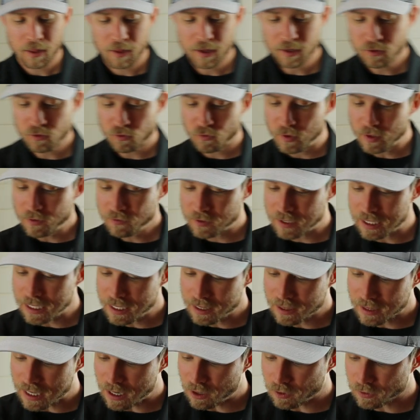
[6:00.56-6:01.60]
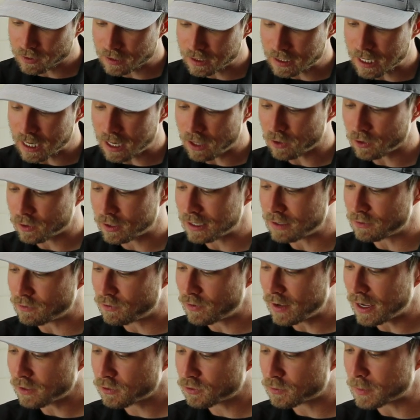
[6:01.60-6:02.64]
this fifteen thousand dollar
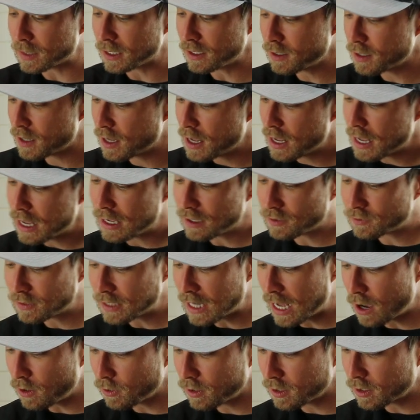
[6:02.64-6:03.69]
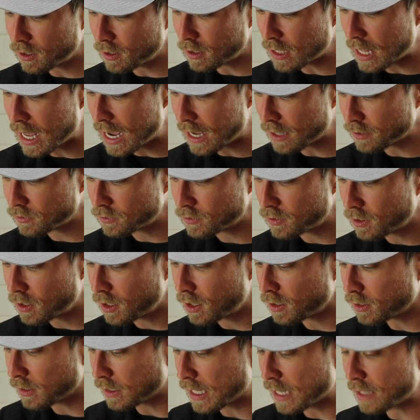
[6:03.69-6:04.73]
investment is now gonna last
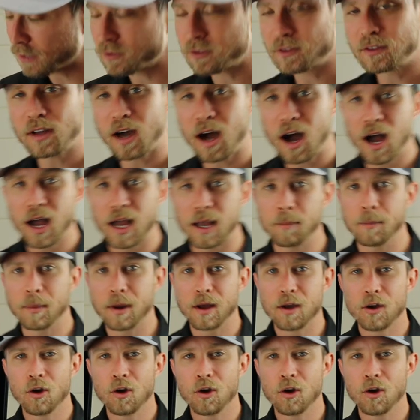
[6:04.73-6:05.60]
less time,